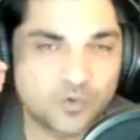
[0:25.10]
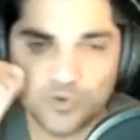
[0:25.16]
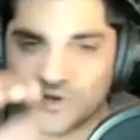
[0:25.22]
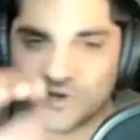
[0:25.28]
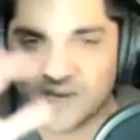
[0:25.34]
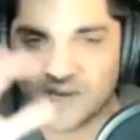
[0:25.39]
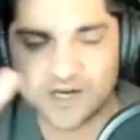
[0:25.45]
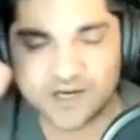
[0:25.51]

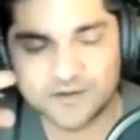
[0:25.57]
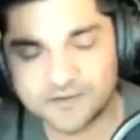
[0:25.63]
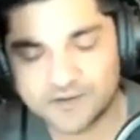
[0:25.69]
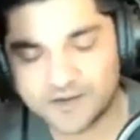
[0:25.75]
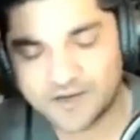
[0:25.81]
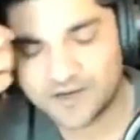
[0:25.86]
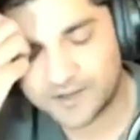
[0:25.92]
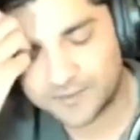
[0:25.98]
Quick kind
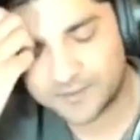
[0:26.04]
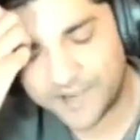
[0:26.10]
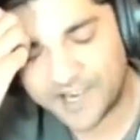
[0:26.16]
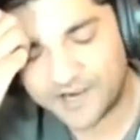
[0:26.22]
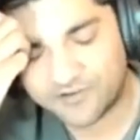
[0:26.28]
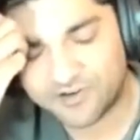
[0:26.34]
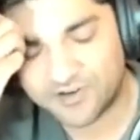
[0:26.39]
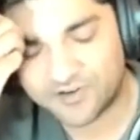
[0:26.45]
of
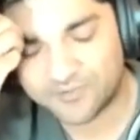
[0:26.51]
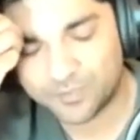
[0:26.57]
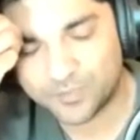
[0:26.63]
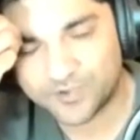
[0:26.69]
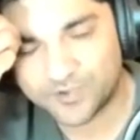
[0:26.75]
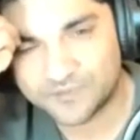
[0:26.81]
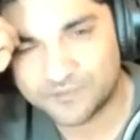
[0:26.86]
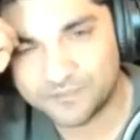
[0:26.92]

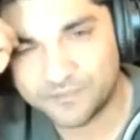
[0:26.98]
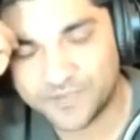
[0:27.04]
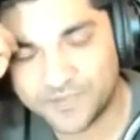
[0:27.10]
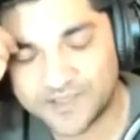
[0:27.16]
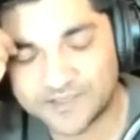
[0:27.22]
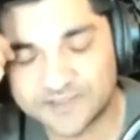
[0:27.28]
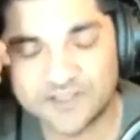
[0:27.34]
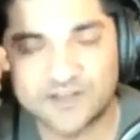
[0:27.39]
background with
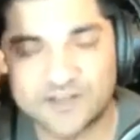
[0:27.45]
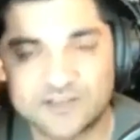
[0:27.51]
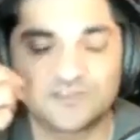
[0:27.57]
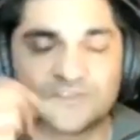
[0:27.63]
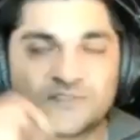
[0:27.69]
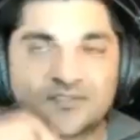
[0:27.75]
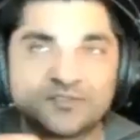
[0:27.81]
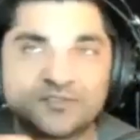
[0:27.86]
me and
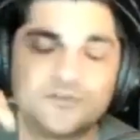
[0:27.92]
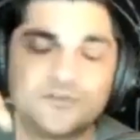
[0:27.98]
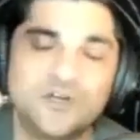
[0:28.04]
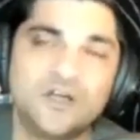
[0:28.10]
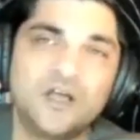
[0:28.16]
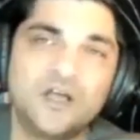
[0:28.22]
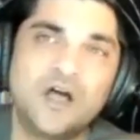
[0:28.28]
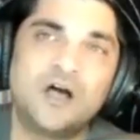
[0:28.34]
Sasha. So,
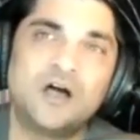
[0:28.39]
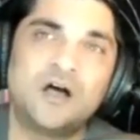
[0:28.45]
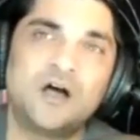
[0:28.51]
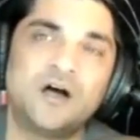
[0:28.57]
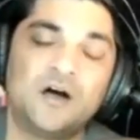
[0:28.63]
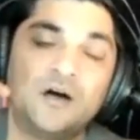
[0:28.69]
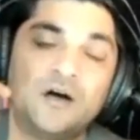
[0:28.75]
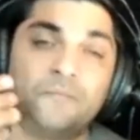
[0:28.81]

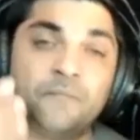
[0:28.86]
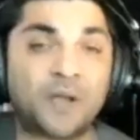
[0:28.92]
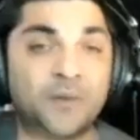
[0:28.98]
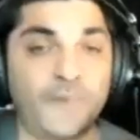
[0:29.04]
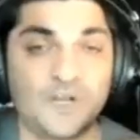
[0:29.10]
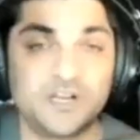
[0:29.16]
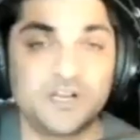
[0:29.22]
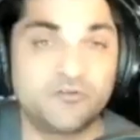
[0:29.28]

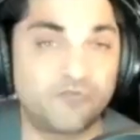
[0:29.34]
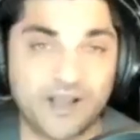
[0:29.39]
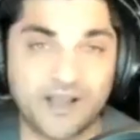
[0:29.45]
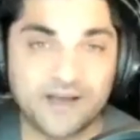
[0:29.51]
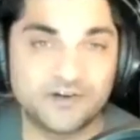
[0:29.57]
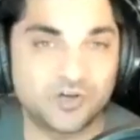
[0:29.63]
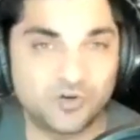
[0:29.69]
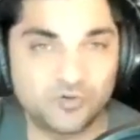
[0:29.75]
my buddy
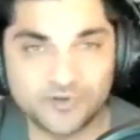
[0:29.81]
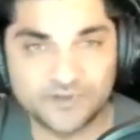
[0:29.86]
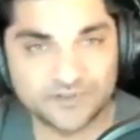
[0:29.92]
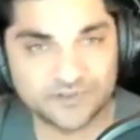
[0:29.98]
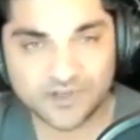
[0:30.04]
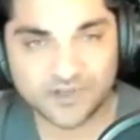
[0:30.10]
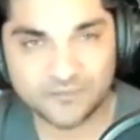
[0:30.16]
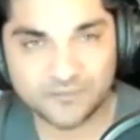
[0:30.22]
Rand
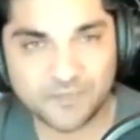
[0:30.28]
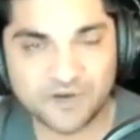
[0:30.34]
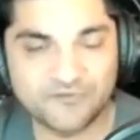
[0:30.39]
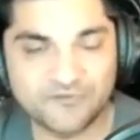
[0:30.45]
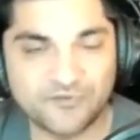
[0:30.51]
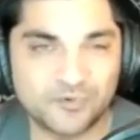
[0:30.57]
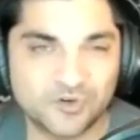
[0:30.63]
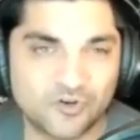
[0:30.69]
Owens,
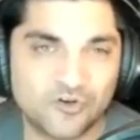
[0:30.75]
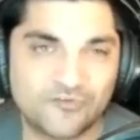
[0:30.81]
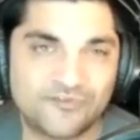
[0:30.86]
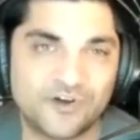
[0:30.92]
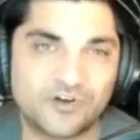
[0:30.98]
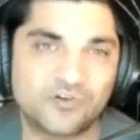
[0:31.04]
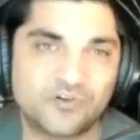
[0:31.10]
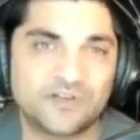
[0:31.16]
my former
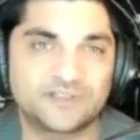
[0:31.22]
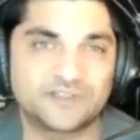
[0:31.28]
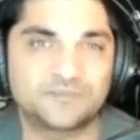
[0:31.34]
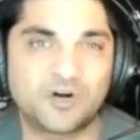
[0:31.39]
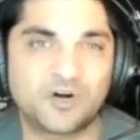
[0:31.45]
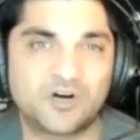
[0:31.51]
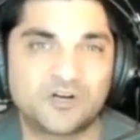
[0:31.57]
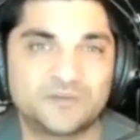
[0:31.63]
co-founder at
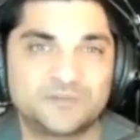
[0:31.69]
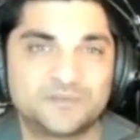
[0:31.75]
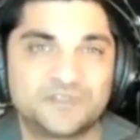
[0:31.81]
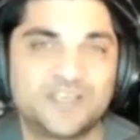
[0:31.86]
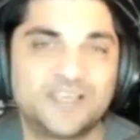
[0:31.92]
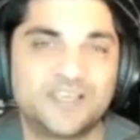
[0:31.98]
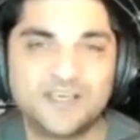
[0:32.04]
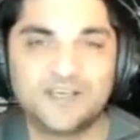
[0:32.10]

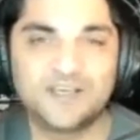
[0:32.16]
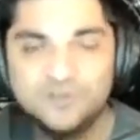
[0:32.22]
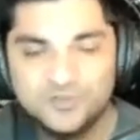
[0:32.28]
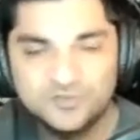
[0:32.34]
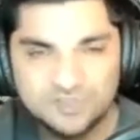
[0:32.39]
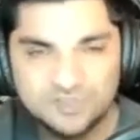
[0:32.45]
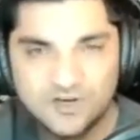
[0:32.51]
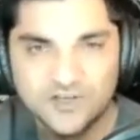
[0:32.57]
Startups, he
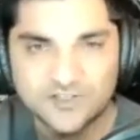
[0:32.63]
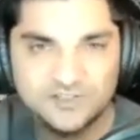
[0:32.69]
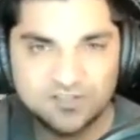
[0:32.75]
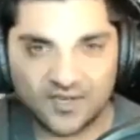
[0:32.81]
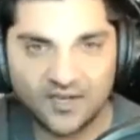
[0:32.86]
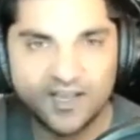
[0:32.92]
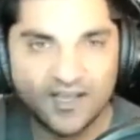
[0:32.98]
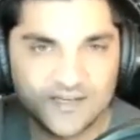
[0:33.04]
knew
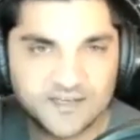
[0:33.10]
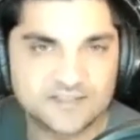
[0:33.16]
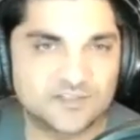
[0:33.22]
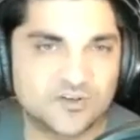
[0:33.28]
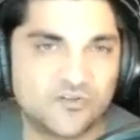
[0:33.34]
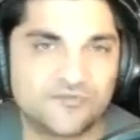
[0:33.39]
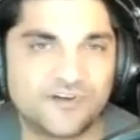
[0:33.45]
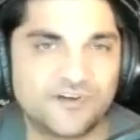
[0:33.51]
Sasha and
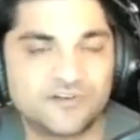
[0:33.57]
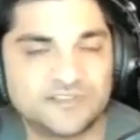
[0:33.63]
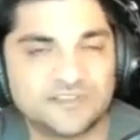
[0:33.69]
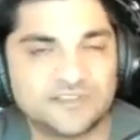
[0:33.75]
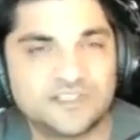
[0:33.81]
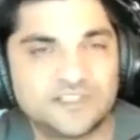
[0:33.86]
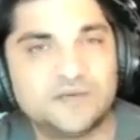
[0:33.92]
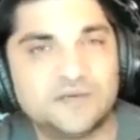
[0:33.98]
his
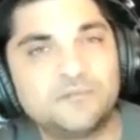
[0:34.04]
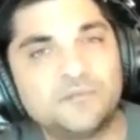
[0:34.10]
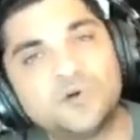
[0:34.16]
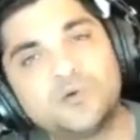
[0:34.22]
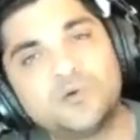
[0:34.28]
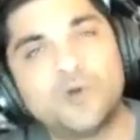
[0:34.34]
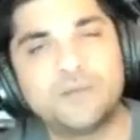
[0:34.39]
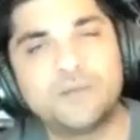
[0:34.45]
co-founding
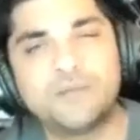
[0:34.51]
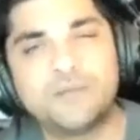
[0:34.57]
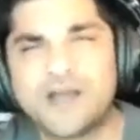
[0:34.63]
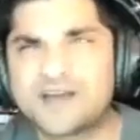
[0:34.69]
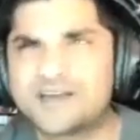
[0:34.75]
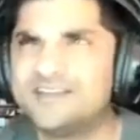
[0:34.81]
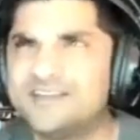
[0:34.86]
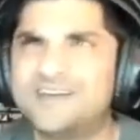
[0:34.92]
team way
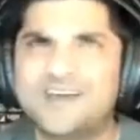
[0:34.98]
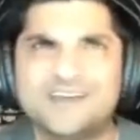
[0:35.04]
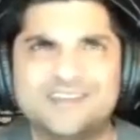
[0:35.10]
back in the